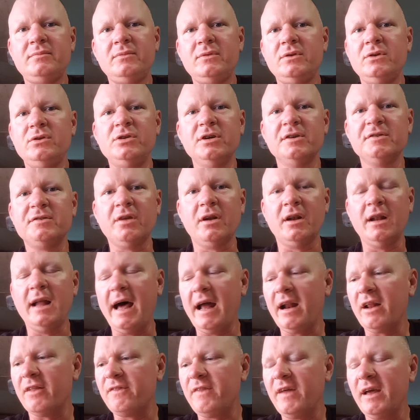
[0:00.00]
Just a
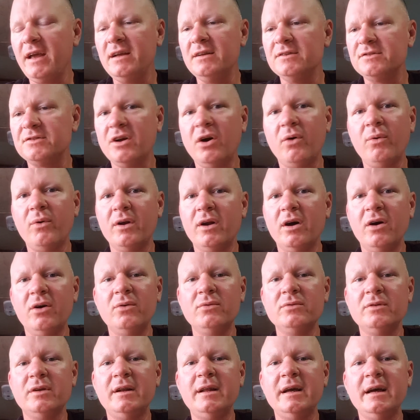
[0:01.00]
lot of things going
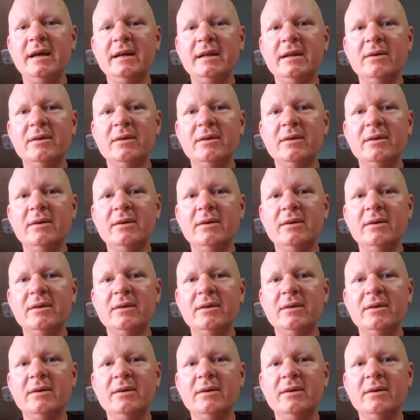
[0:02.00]
on today